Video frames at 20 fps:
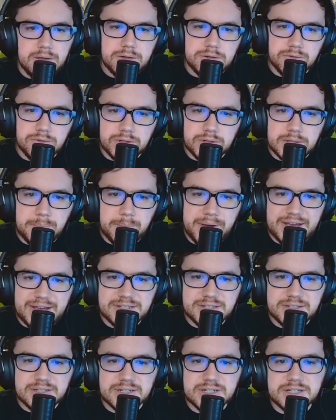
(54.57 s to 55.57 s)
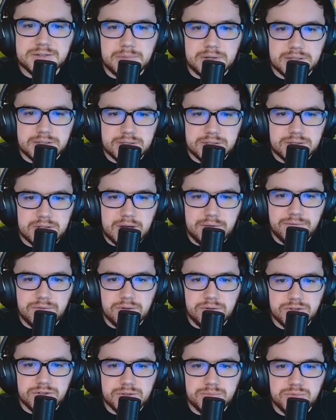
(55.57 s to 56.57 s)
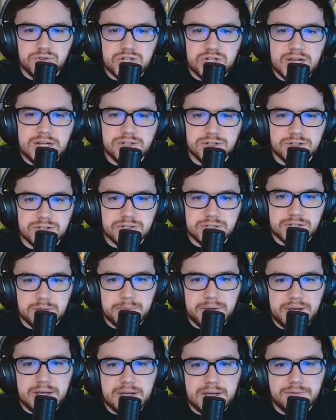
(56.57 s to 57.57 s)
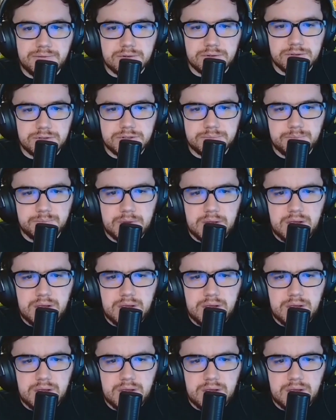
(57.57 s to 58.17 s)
During the past 6 months, I've noticed some changes in their behaviors.